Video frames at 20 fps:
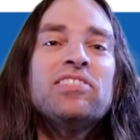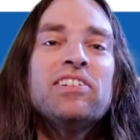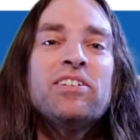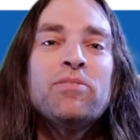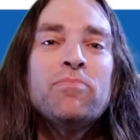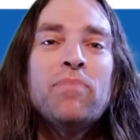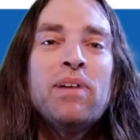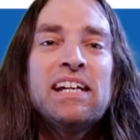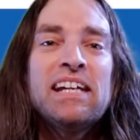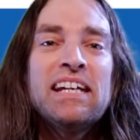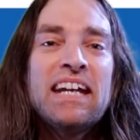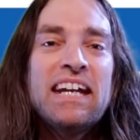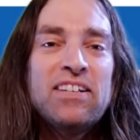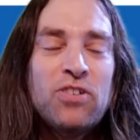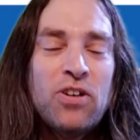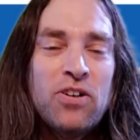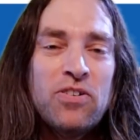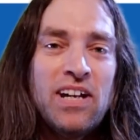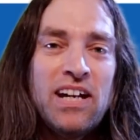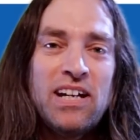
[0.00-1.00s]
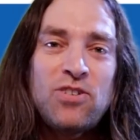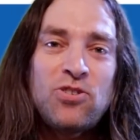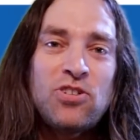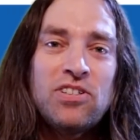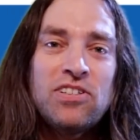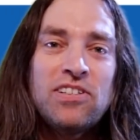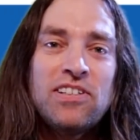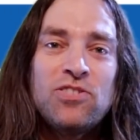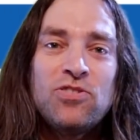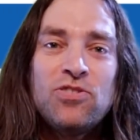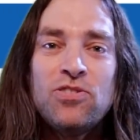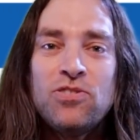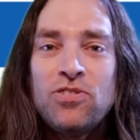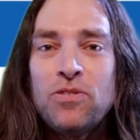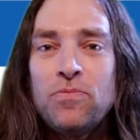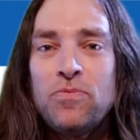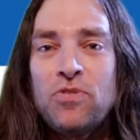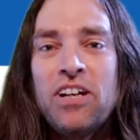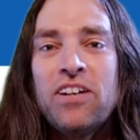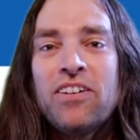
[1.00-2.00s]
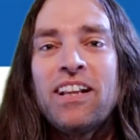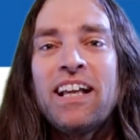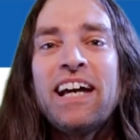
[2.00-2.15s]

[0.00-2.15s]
making a donation to this YouTube channel,